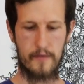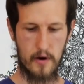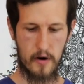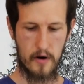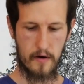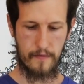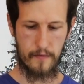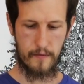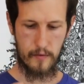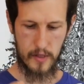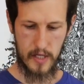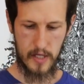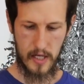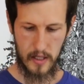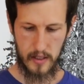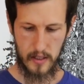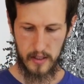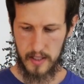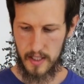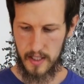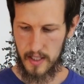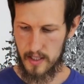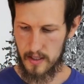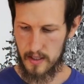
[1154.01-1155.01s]
our
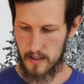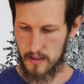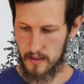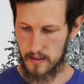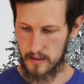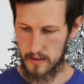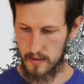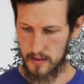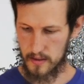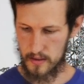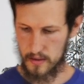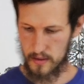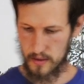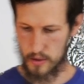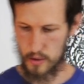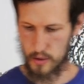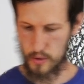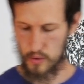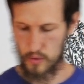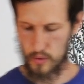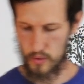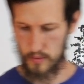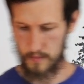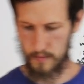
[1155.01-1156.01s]
fertility
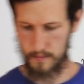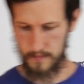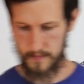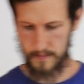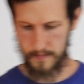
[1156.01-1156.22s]
tool,